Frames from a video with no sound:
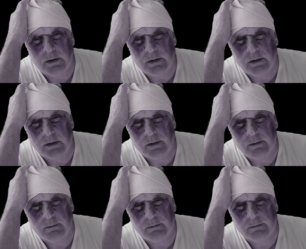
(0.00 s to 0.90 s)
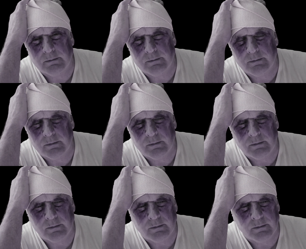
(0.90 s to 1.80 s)

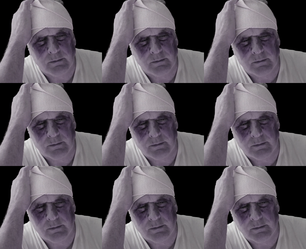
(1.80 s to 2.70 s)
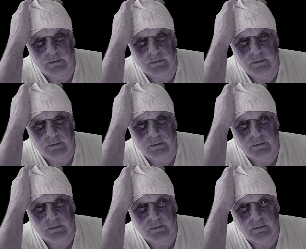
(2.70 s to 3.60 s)

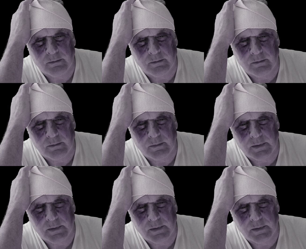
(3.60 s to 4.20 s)
[no speech]